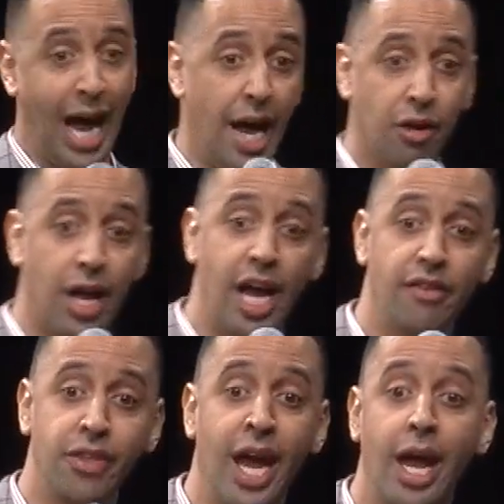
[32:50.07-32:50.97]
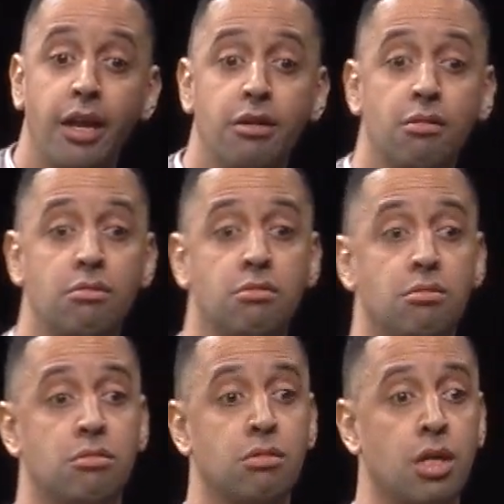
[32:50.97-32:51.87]
I don't have that.
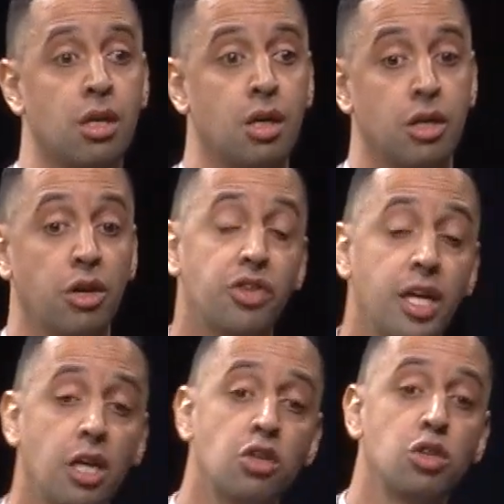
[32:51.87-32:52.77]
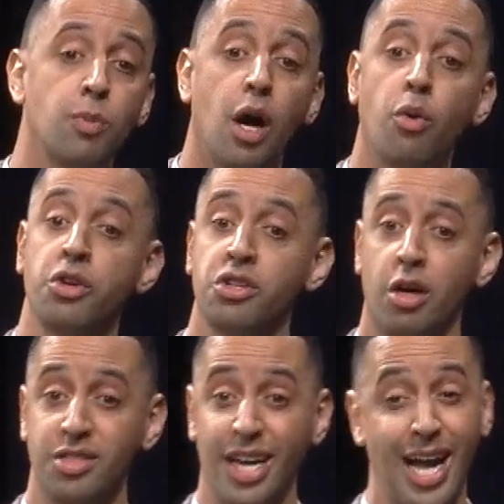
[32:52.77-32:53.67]
You're thinking too small when you
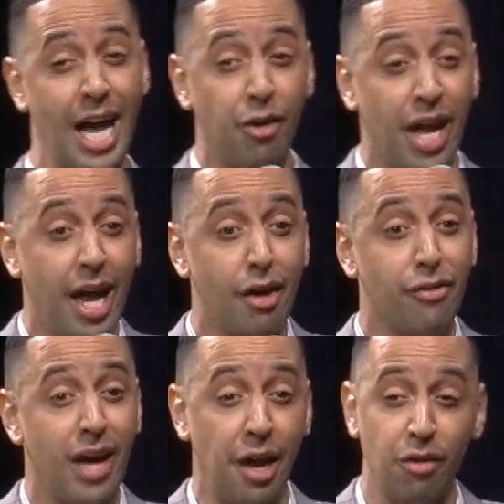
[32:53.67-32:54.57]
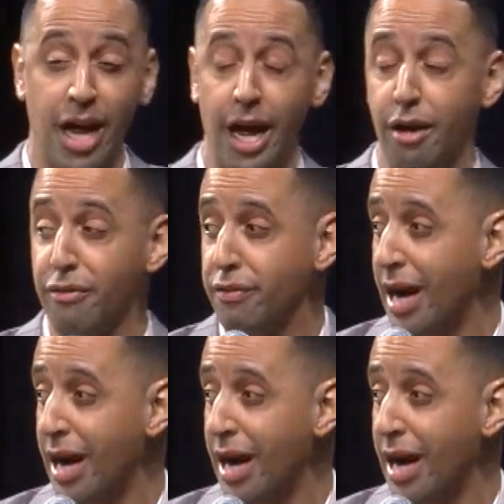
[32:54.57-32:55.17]
start saying, I don't have, I don't have,